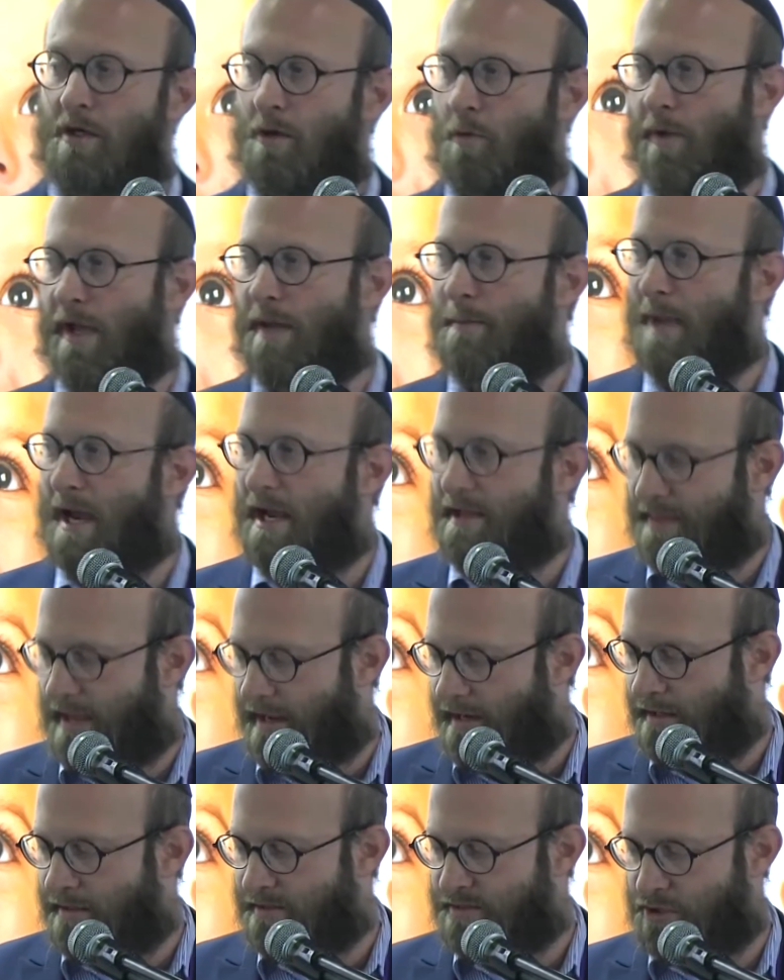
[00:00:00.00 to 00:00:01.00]
Where may
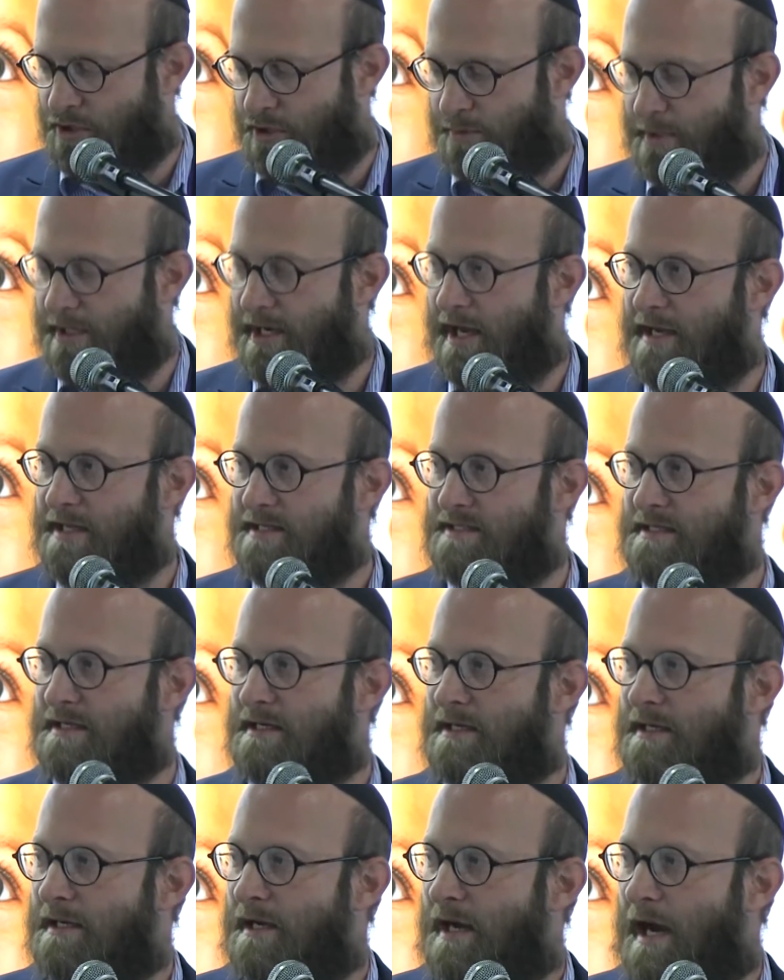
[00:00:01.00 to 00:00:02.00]
they terminate?
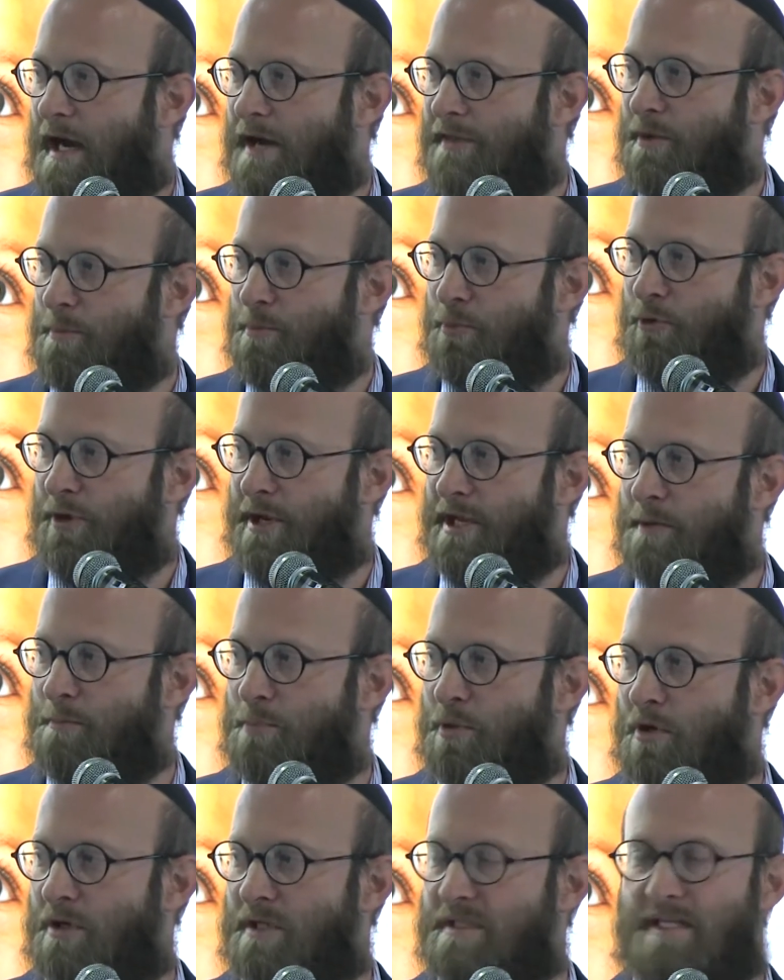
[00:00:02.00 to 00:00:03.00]
Either
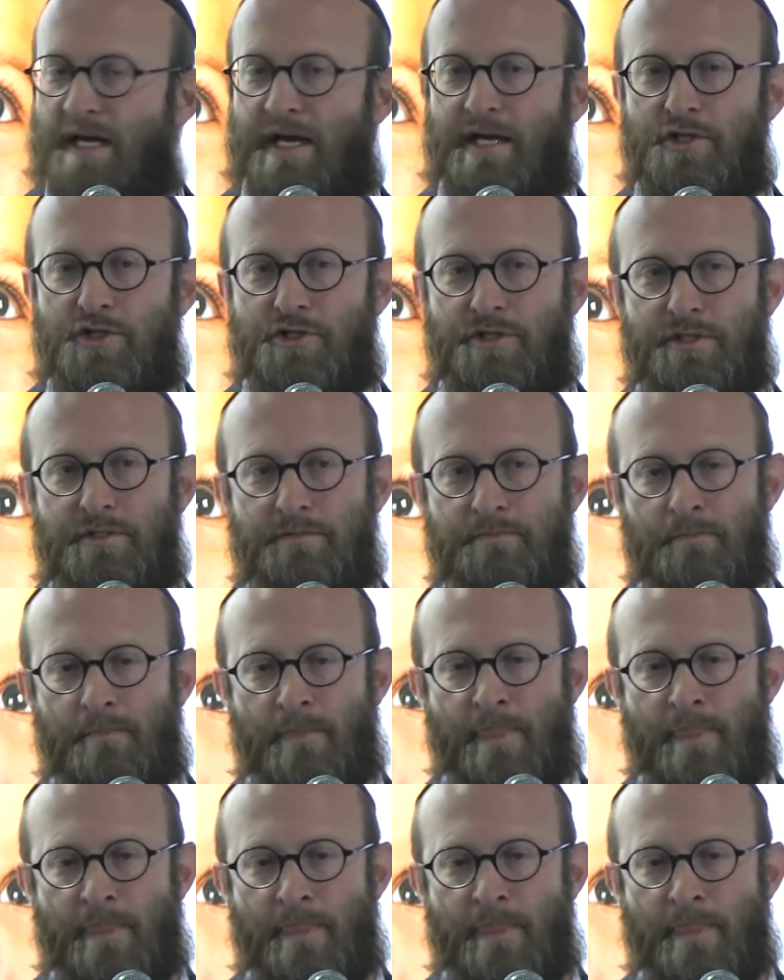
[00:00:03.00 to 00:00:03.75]
pre-implantation,